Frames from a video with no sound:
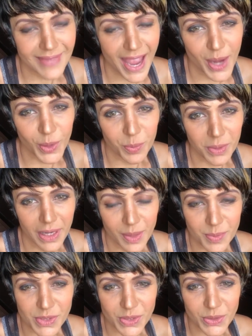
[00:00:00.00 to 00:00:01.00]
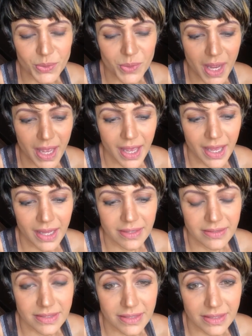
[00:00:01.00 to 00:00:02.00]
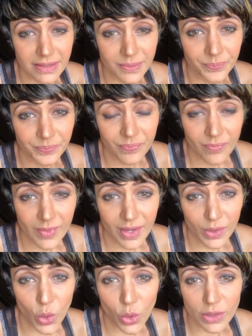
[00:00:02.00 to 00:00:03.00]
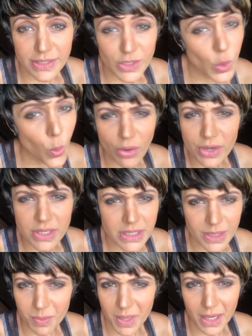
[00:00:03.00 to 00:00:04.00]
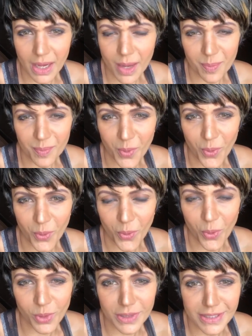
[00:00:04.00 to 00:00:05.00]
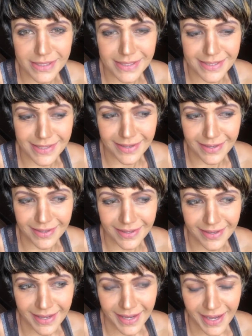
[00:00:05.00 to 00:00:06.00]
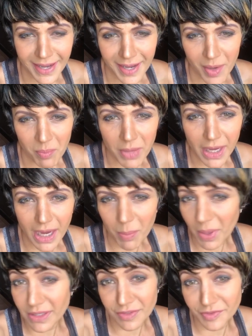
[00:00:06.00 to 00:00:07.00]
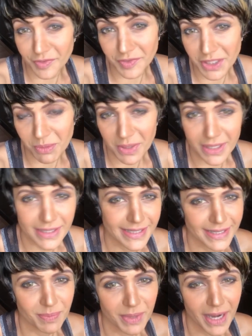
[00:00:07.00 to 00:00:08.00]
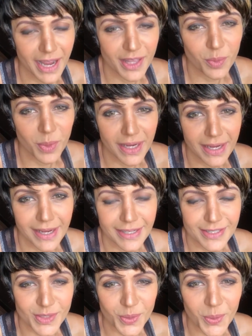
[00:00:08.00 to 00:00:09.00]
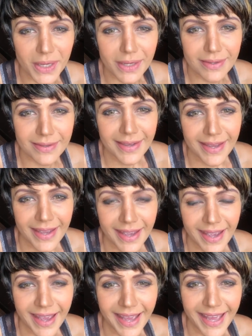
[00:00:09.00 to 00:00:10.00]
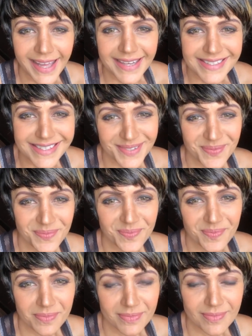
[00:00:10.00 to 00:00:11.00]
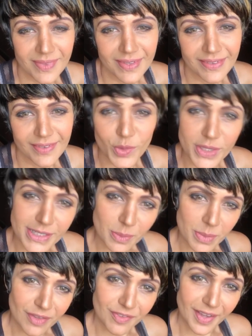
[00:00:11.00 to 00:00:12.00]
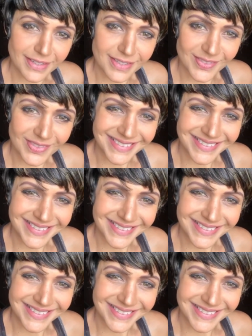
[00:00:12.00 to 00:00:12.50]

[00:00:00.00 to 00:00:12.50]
I hope it helps you, and call this quarantine makeup or call this makeup under 15 minutes. But either way, it's quick and reasonably effective.